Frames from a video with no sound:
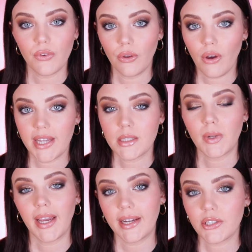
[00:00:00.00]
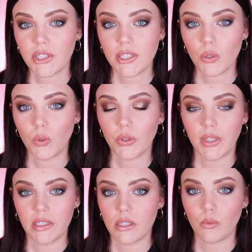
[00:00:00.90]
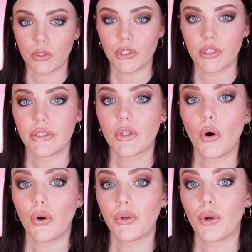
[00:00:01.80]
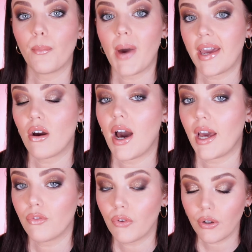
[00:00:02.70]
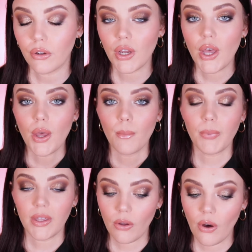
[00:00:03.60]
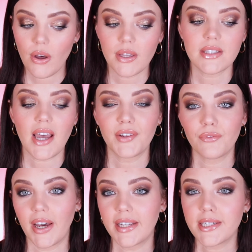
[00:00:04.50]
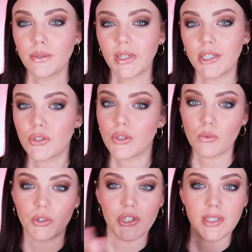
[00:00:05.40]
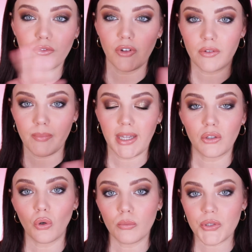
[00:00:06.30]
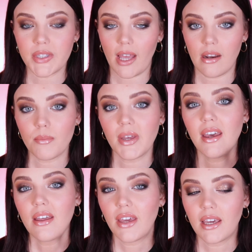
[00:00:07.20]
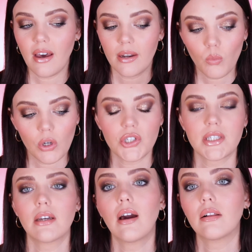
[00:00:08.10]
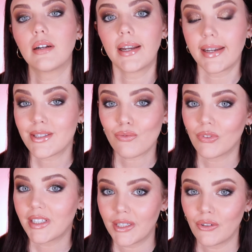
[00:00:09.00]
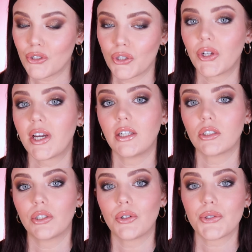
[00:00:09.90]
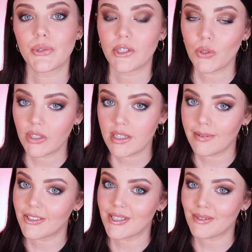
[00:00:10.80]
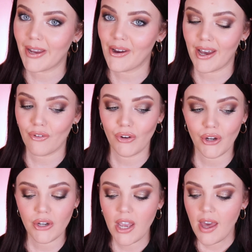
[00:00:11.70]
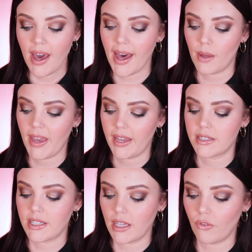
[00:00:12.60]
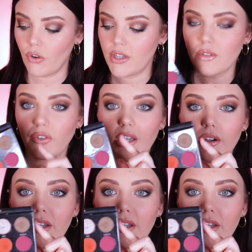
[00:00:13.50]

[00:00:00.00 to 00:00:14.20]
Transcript: for you guys, but I actually took these swatches on my iPhone because I find that when I do the swatches in front of my normal setup, it kind of washes the color out and it's really not true to color at all. So I took these swatches on my iPhone, and the first video